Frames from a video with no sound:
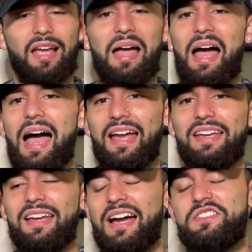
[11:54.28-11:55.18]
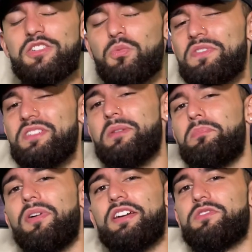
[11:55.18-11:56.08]
I just wasn't
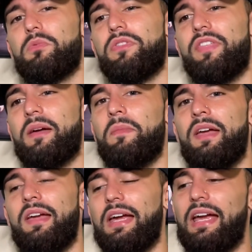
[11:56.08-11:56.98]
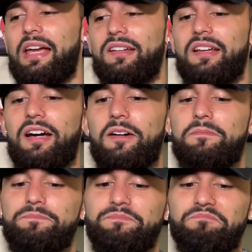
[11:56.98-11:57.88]
impressed with them. And
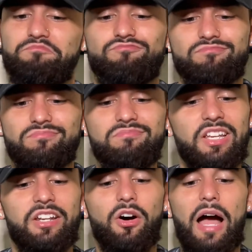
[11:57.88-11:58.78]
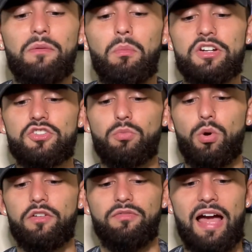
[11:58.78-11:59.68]
I much
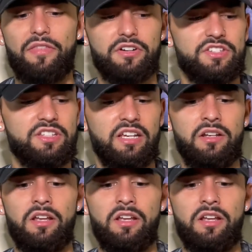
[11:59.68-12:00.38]
would have rather seen